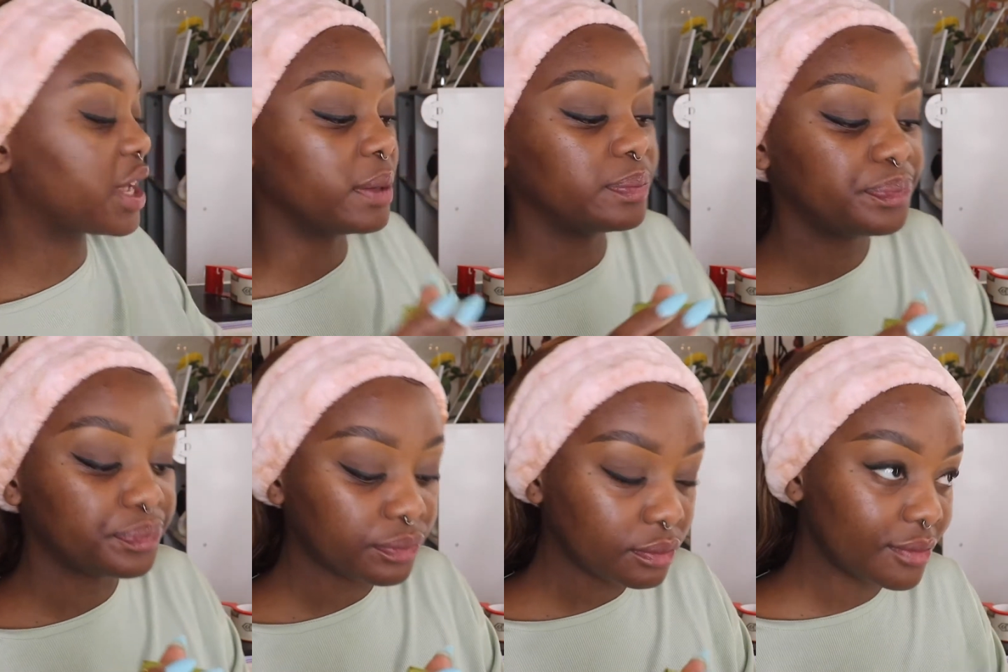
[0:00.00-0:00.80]
Okay,
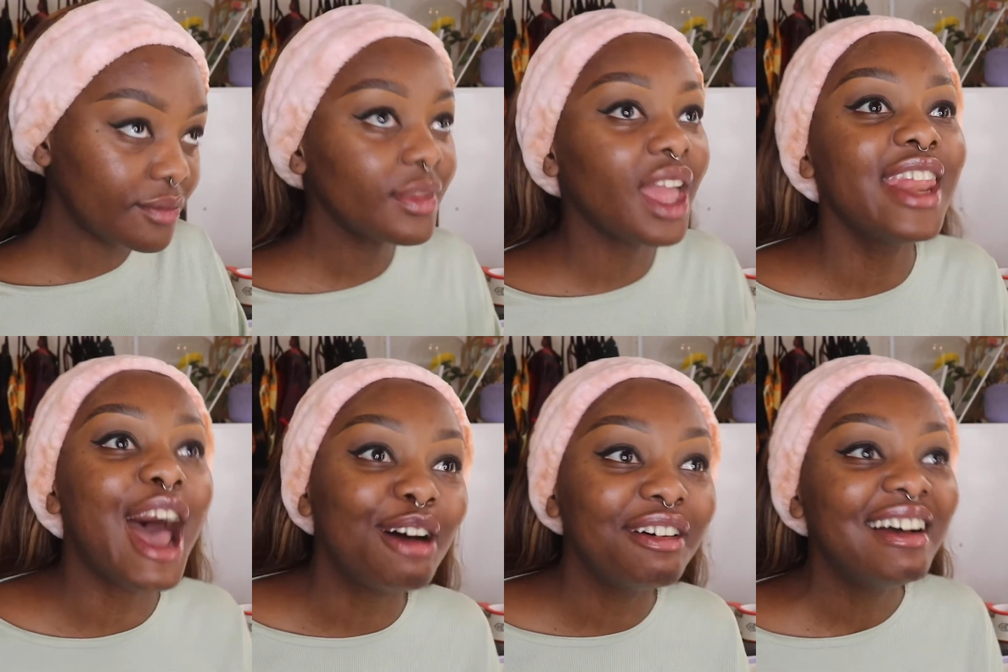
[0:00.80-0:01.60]

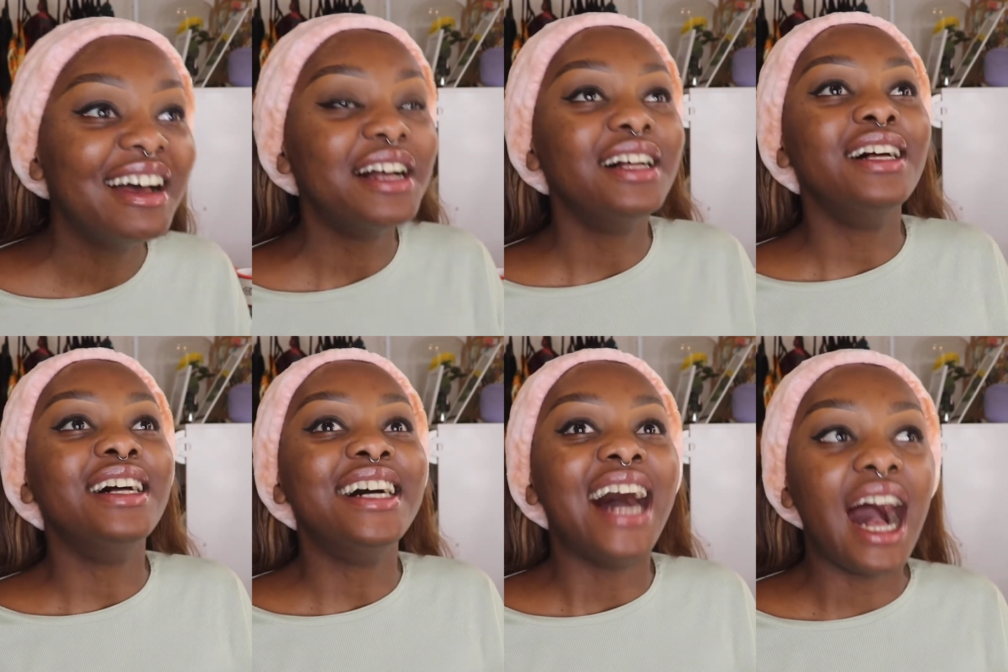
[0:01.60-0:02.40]
now
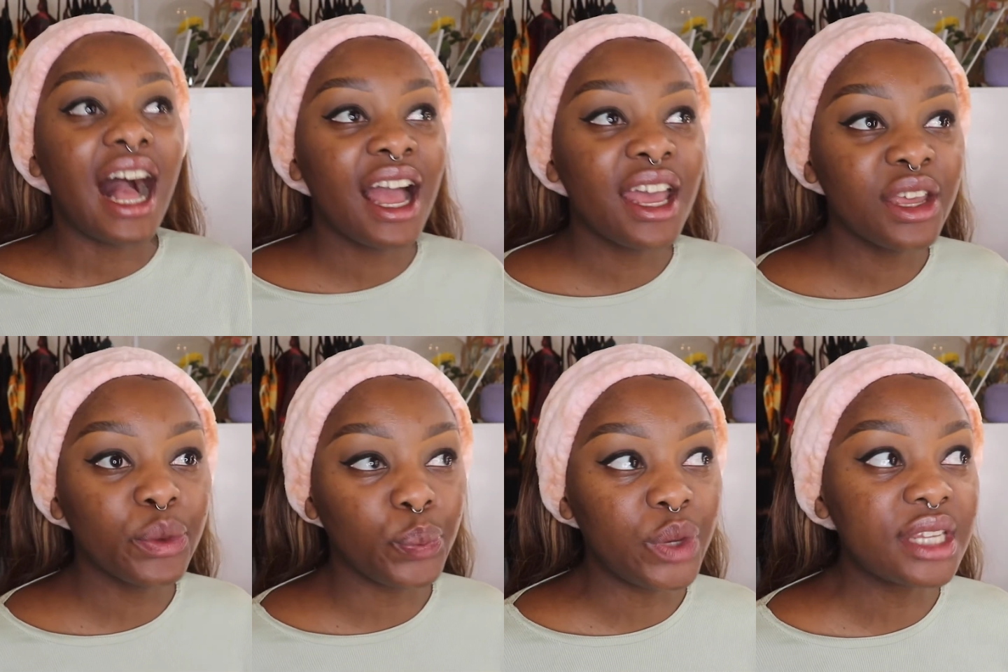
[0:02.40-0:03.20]

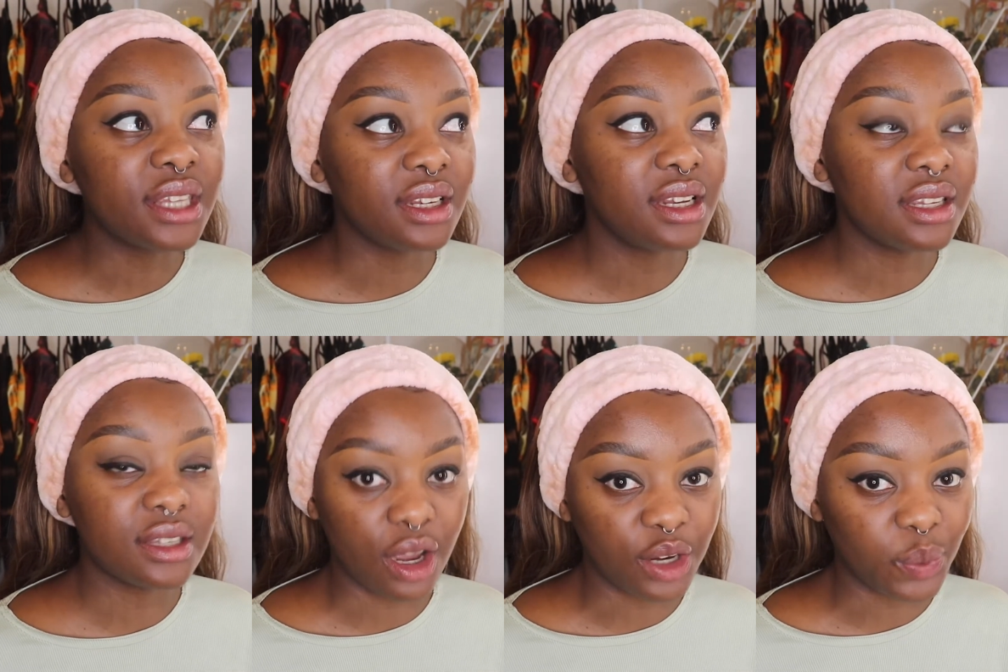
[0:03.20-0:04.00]
I recently
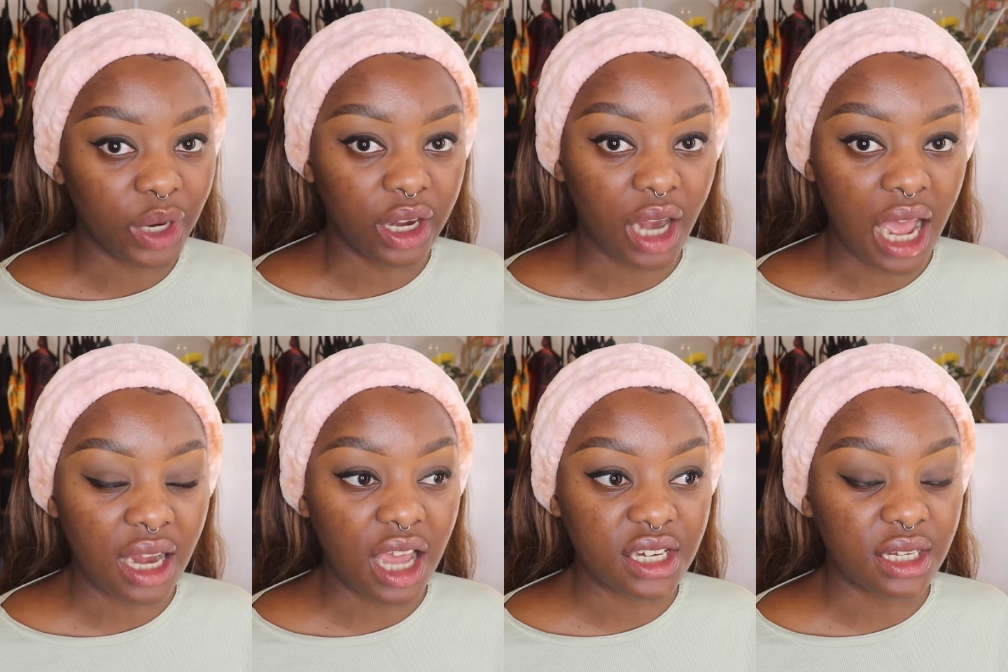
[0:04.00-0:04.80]
started wearing
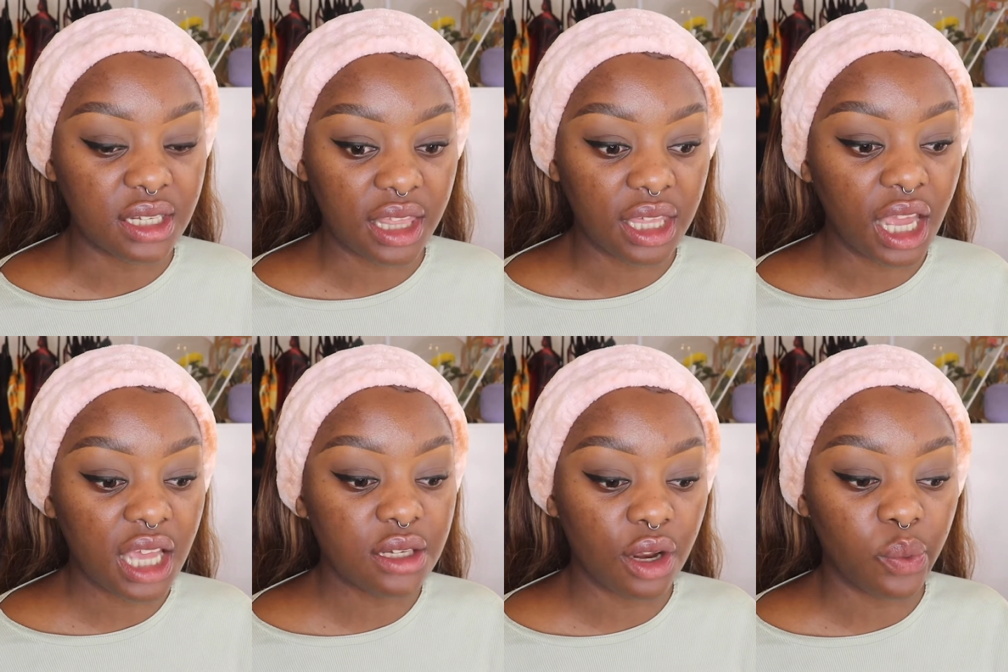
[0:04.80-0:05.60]
eyelashes. I think
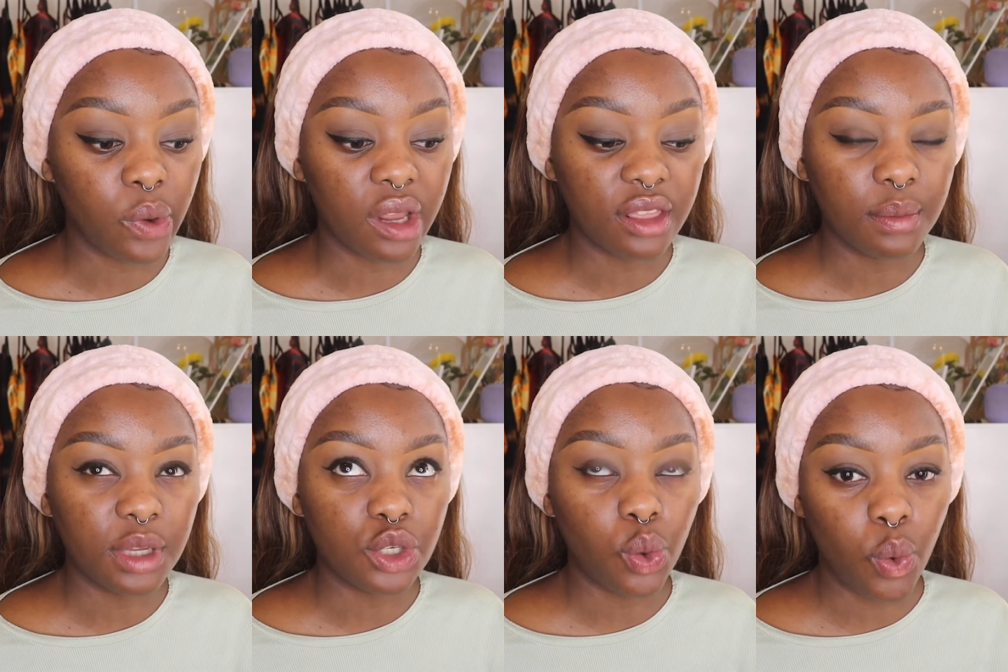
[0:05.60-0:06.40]
I started wearing them
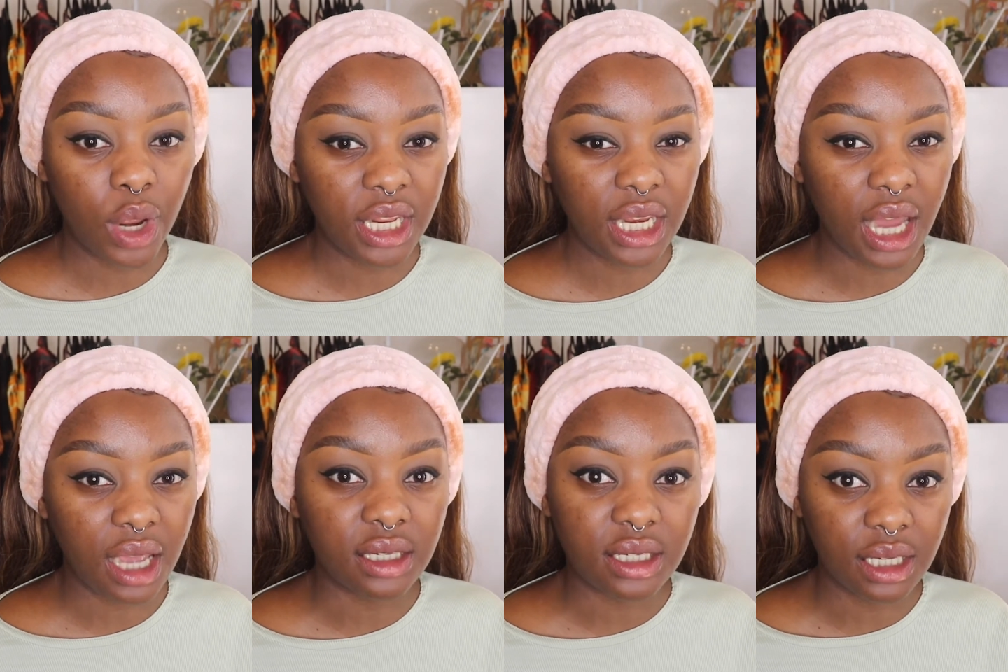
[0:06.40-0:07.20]
in
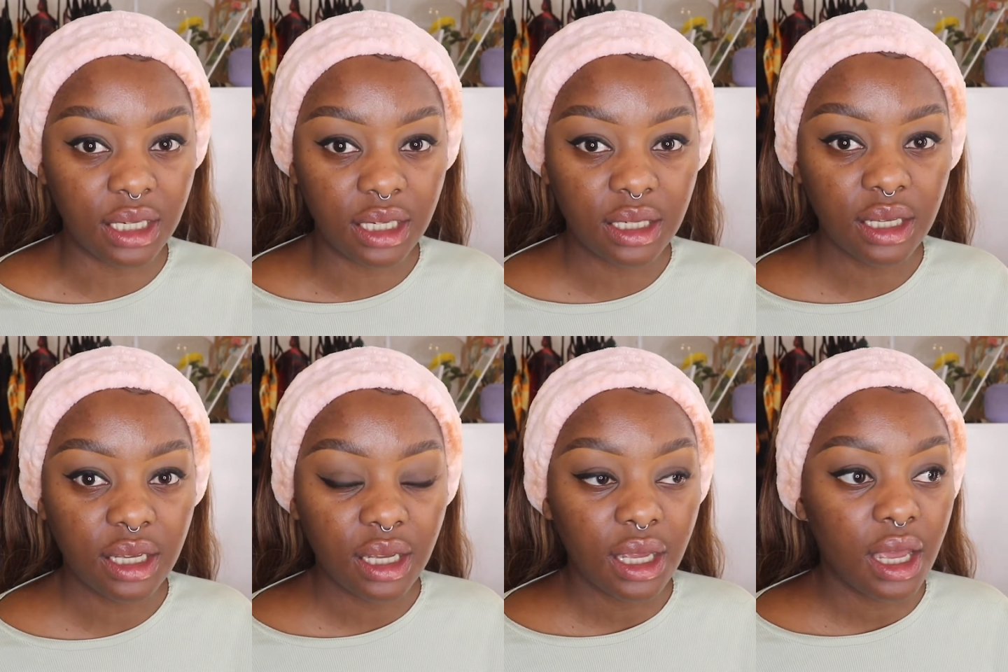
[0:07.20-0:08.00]
2019
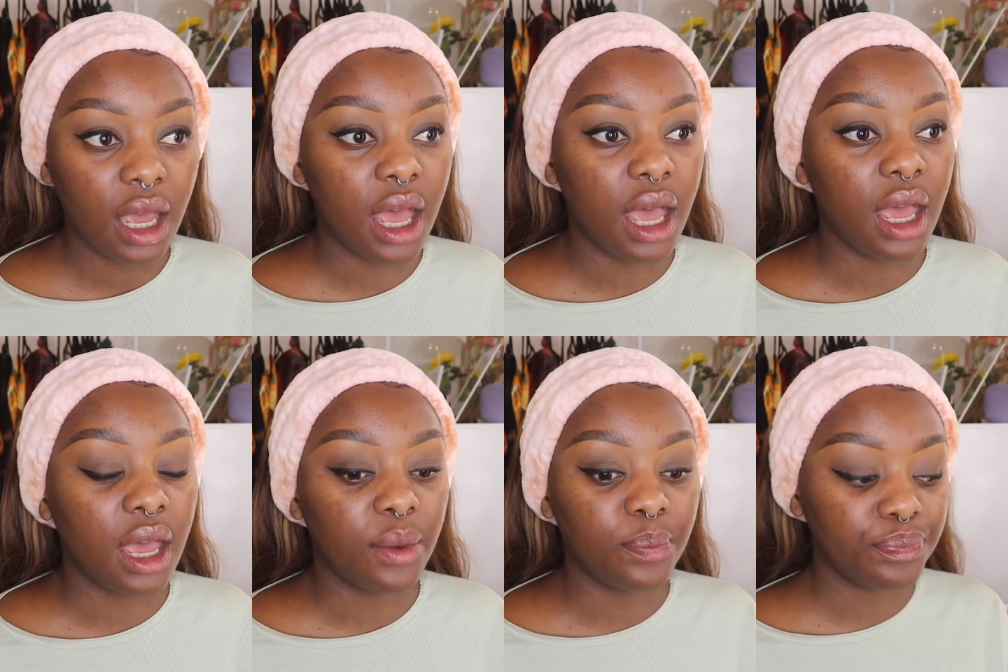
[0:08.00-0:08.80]

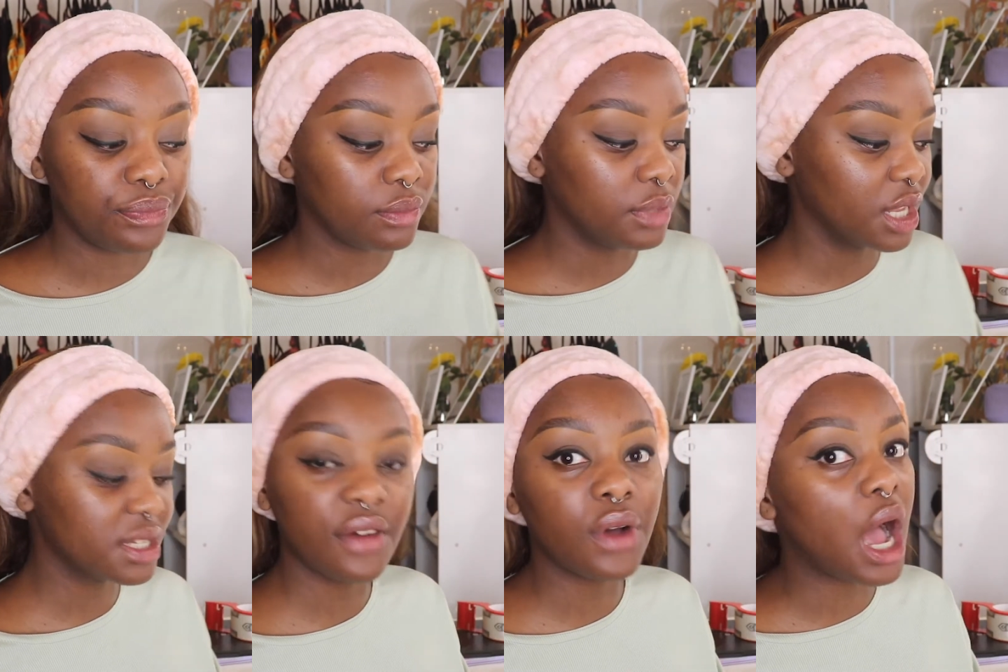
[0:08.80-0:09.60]
um,
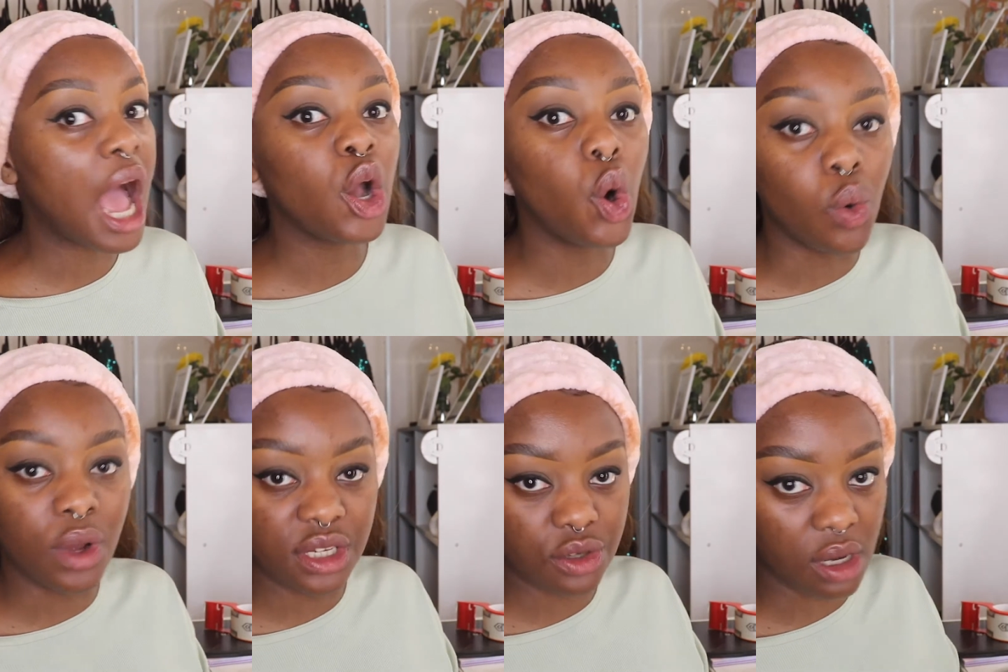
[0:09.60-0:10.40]
because I've, I
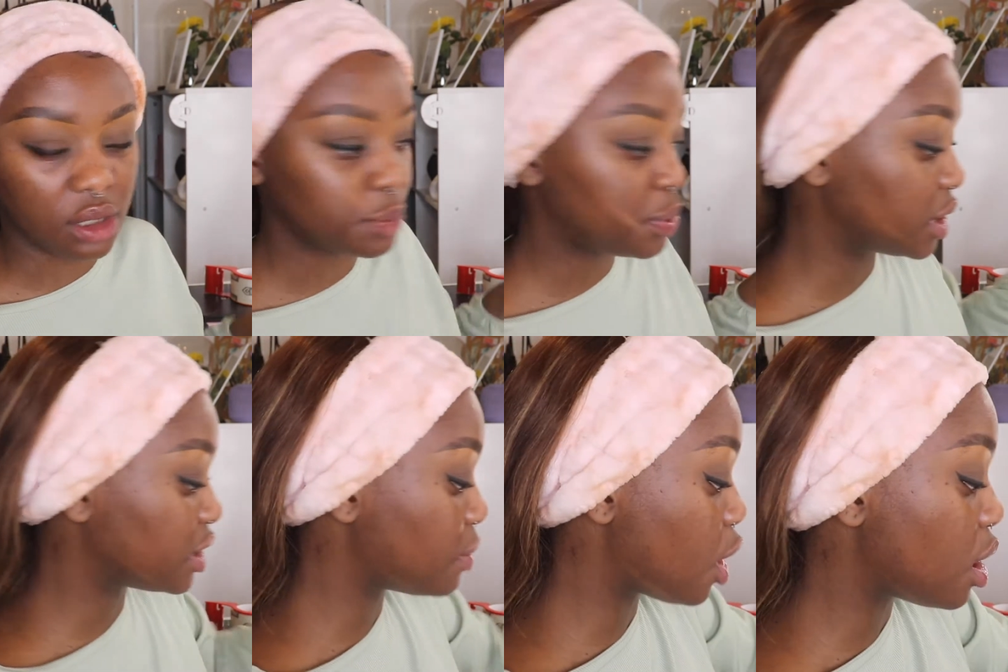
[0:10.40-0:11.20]
always struggled
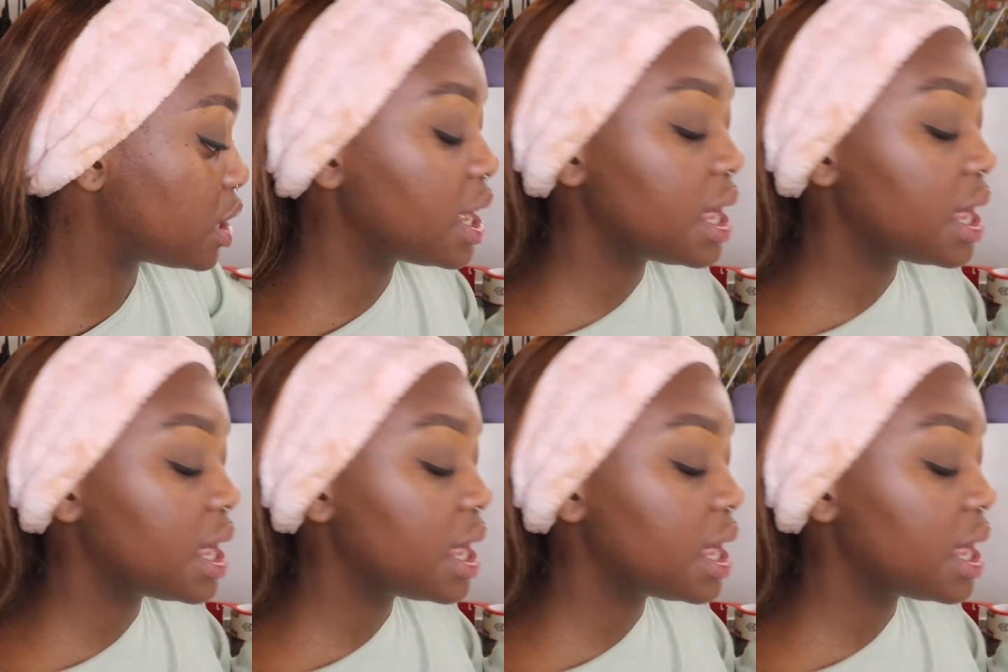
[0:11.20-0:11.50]
putting them on.